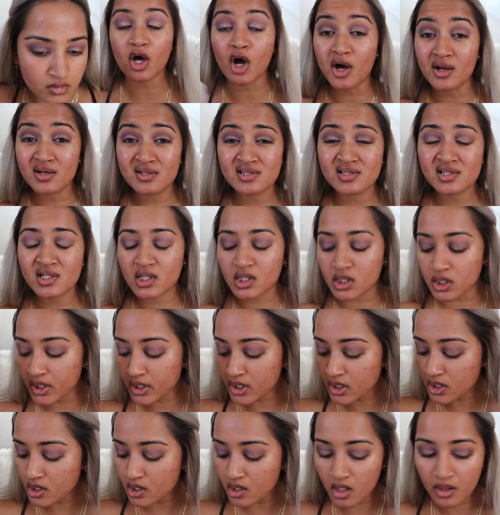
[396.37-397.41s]
Honestly,
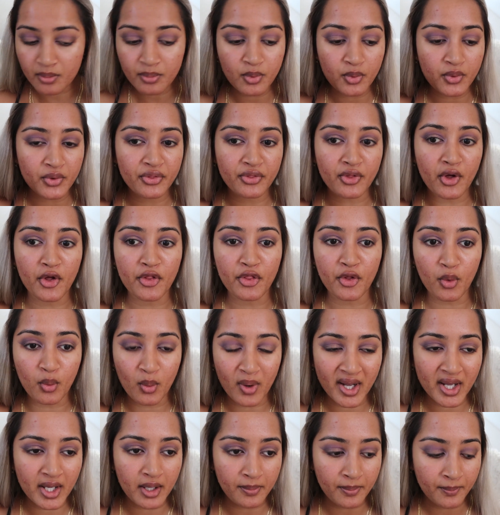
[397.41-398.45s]
cleaning it up with the
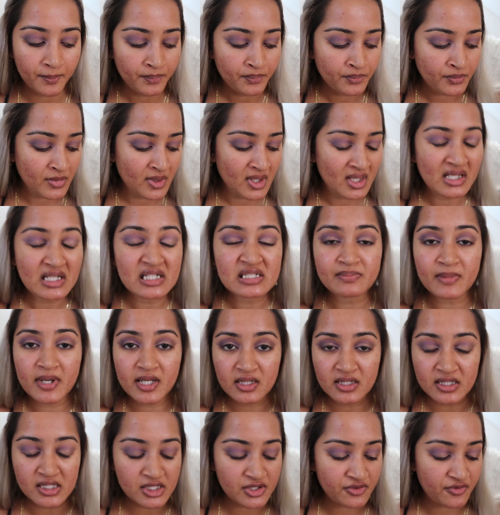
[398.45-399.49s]
wipe is my
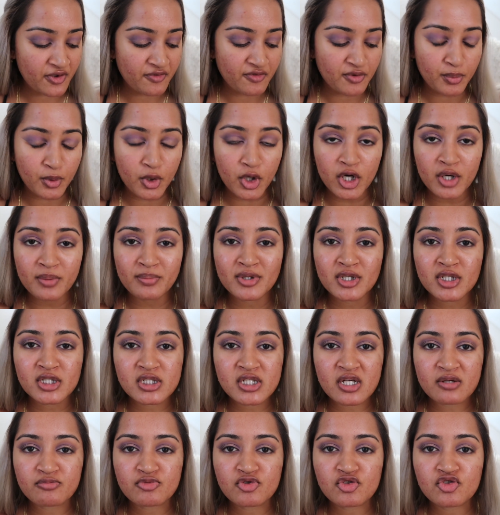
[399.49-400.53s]
least favorite part
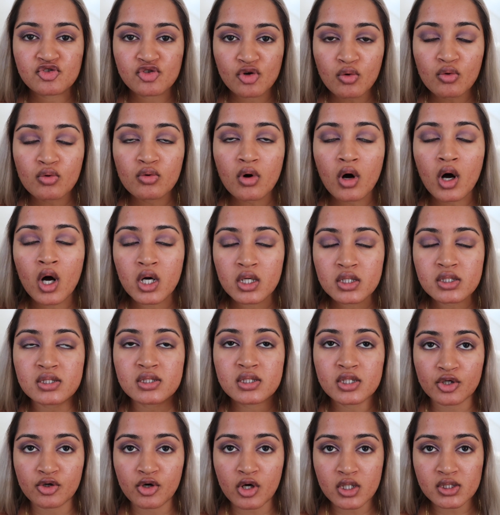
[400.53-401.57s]
because I'm so
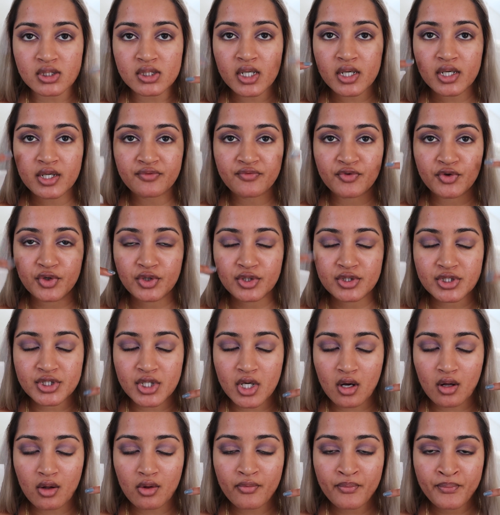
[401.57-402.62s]
honestly cross-eyed, if you couldn't
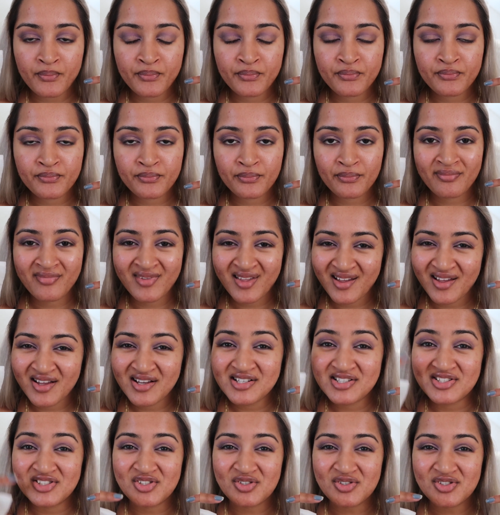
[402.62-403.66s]
tell.
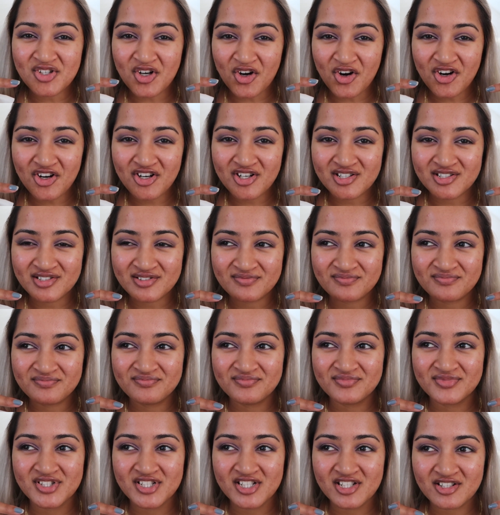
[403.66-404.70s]
So it's hard
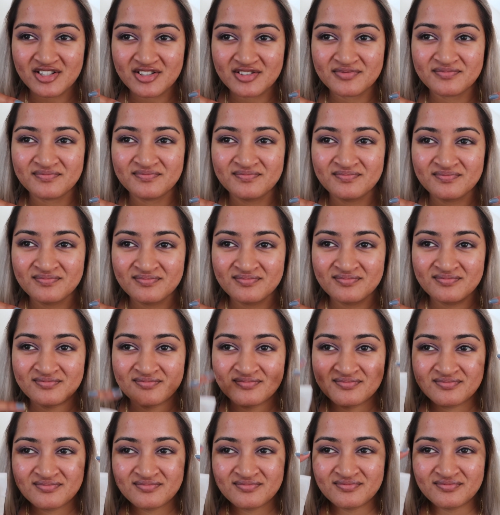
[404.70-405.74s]
to
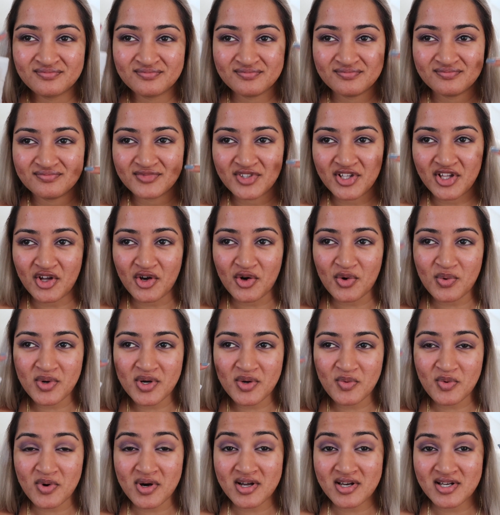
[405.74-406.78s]
know
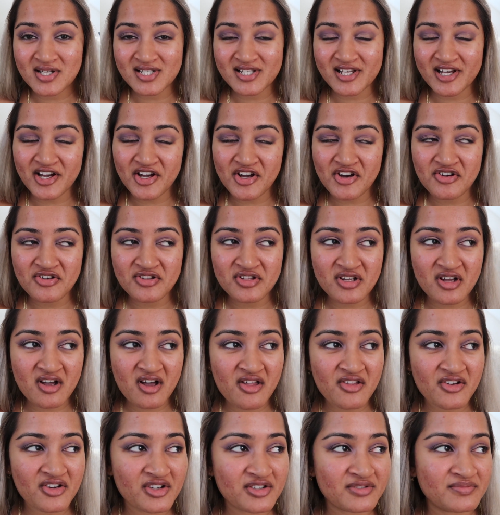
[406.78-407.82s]
when one is higher than the
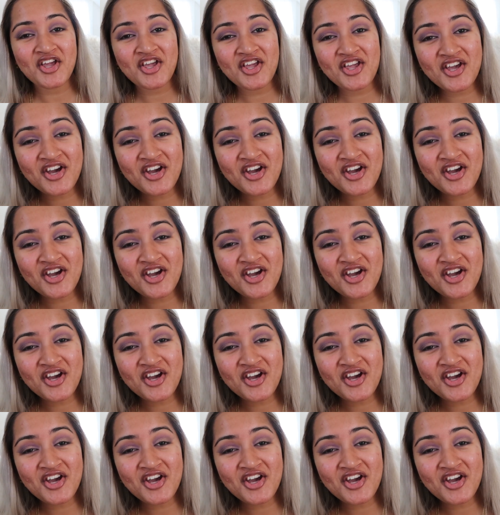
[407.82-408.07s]
other.